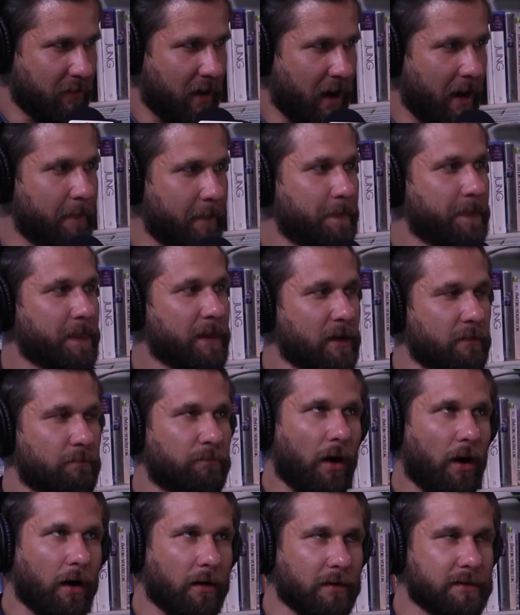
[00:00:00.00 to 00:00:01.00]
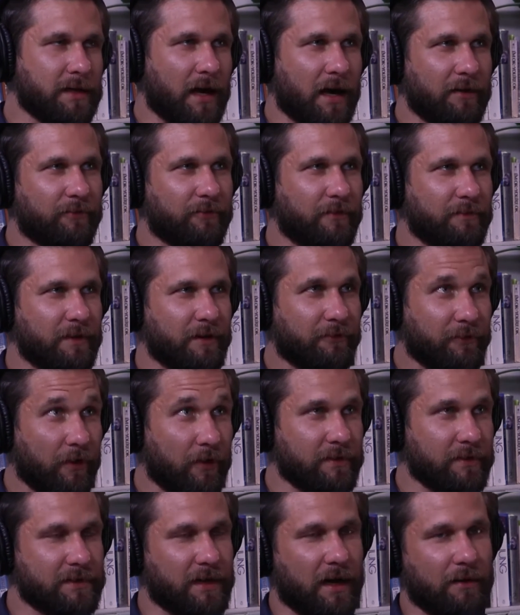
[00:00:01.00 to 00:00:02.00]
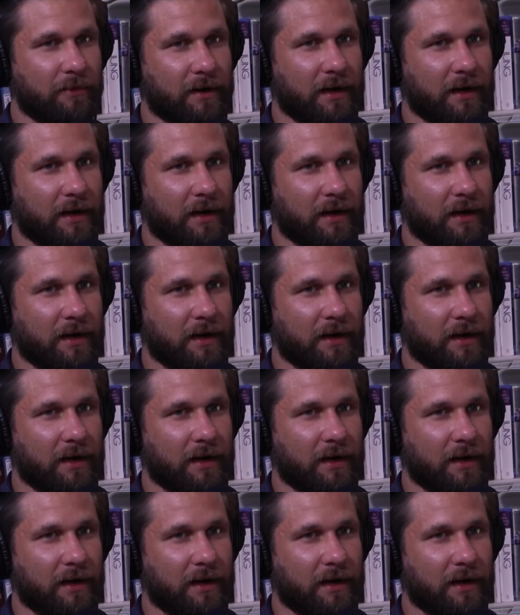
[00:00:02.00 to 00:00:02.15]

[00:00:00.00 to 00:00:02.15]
right? You can borrow time from your phone time,